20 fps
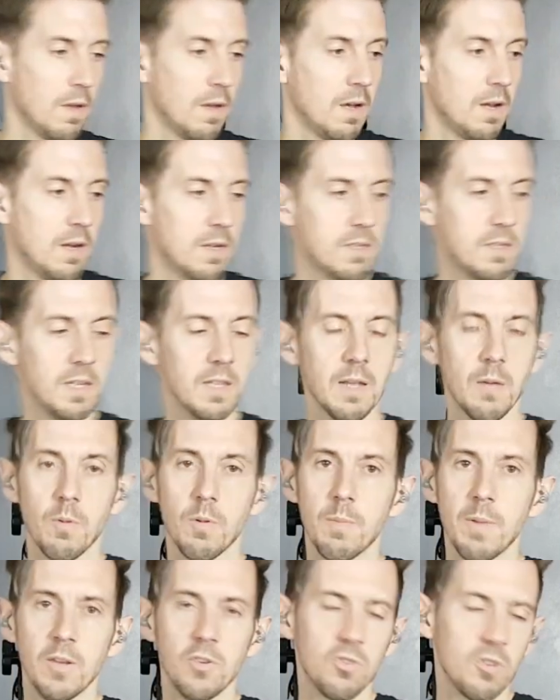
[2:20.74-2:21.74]
And I'll stick that with
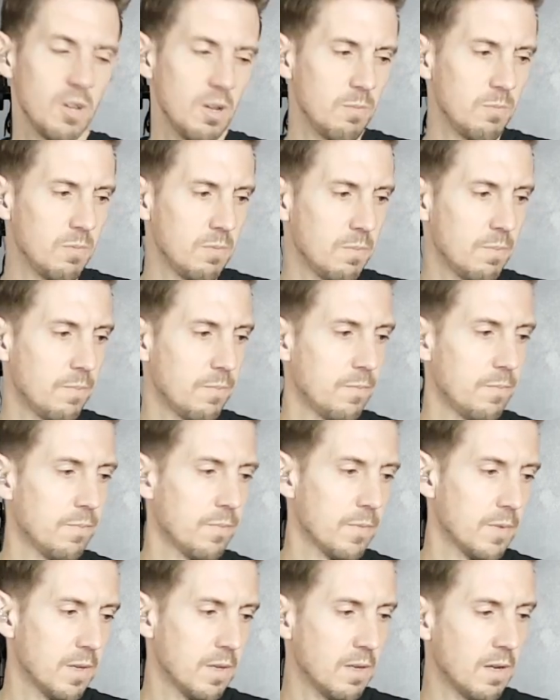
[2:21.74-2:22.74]
a metronome.
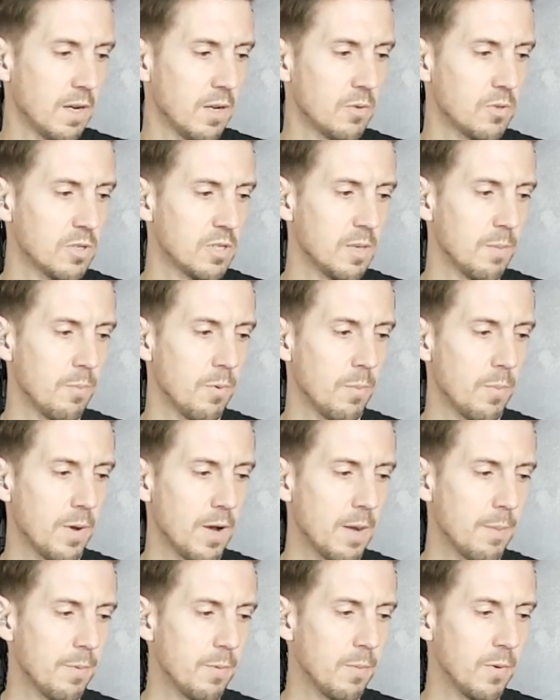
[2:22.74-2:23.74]
I know it's a simple
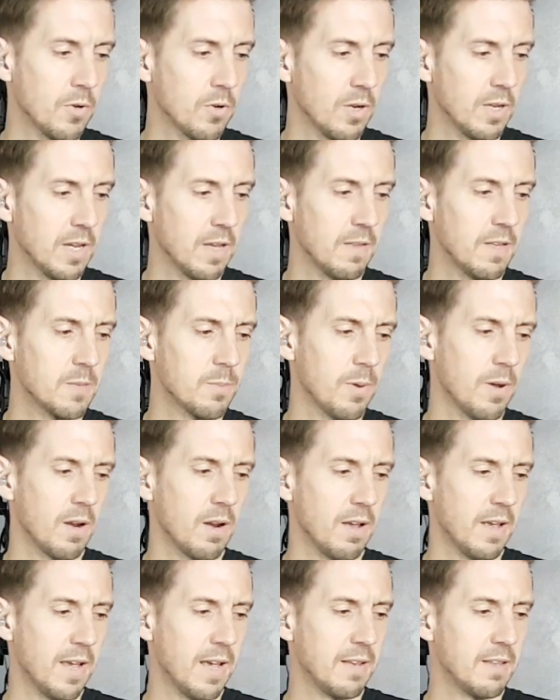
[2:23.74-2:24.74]
part, but we've got to get this part
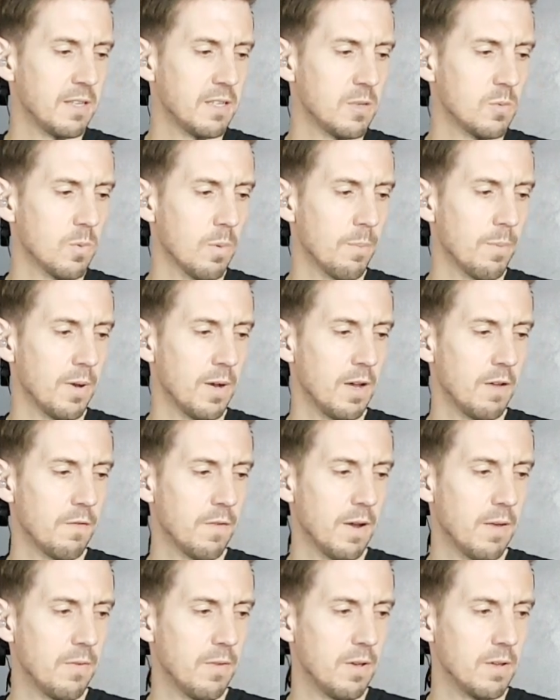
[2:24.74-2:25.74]
in our head. This is one part I
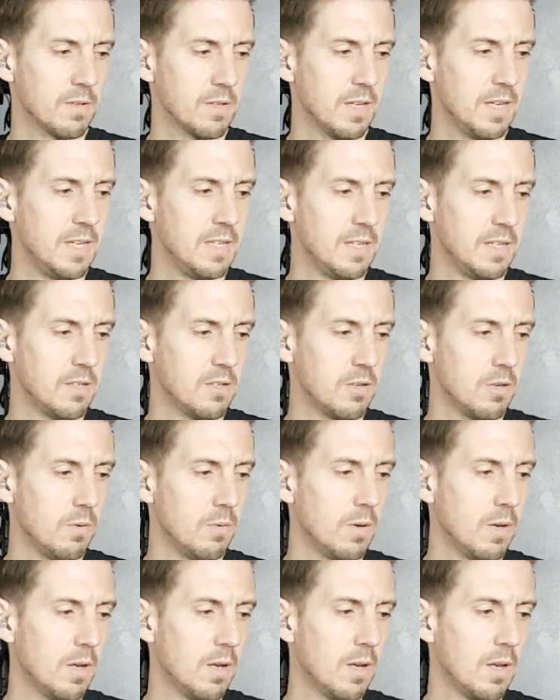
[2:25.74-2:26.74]
found that's easy
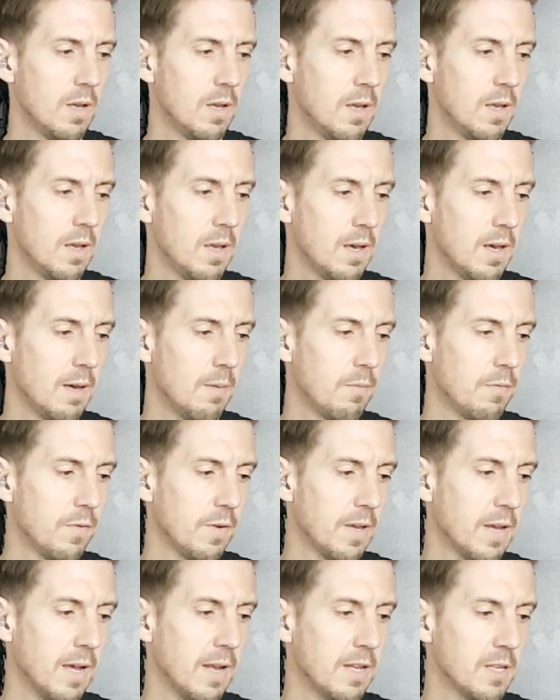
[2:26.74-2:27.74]
to
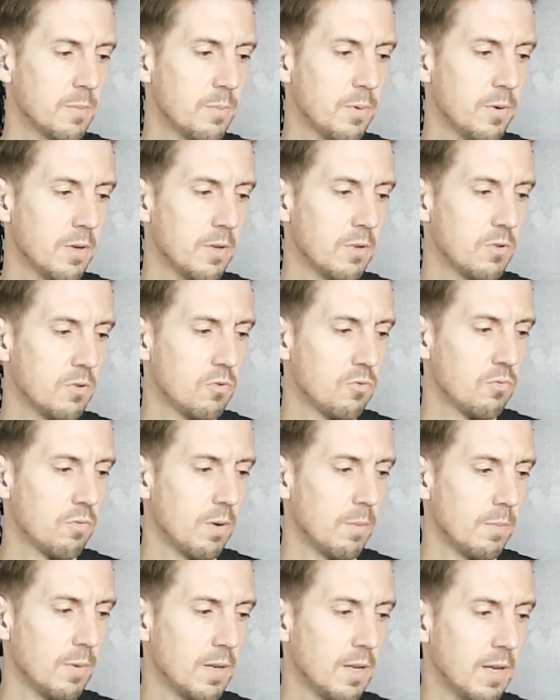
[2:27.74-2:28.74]
forget. Let's put a
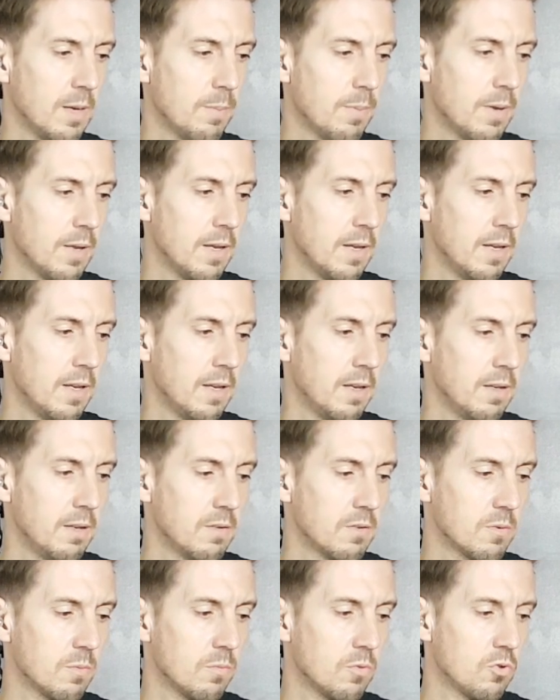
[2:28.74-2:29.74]
drum kit, play in
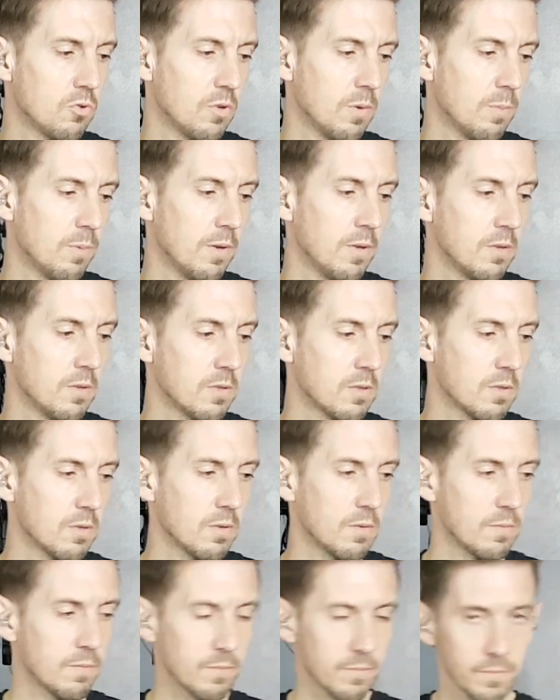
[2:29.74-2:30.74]
some
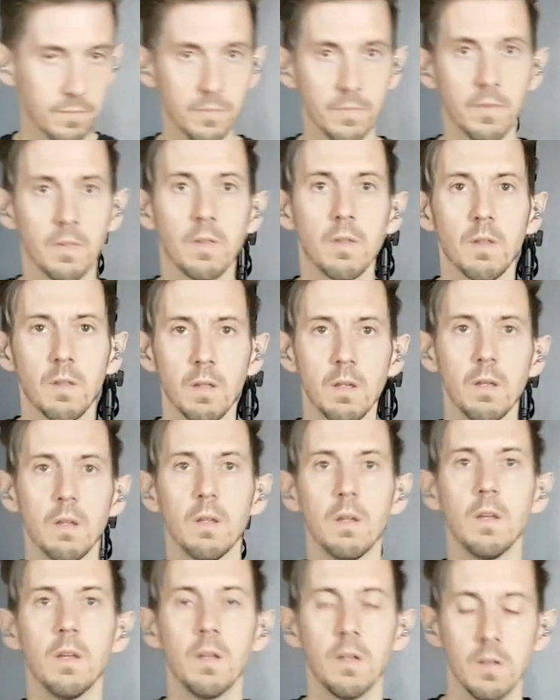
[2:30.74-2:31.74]
triplets.
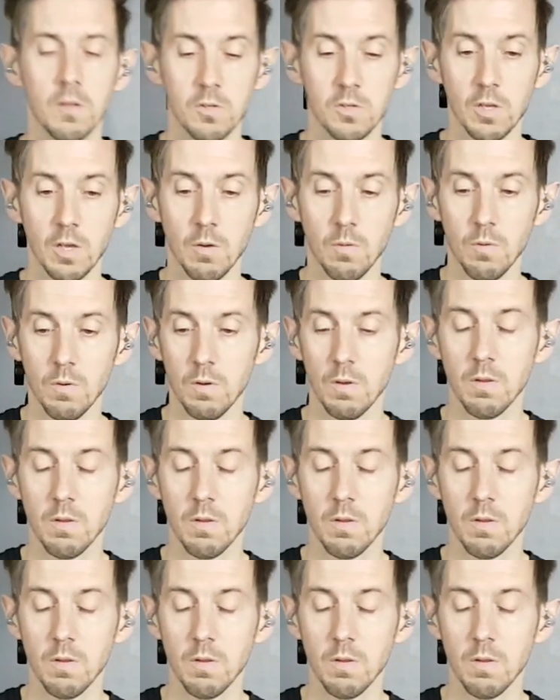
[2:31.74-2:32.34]
So.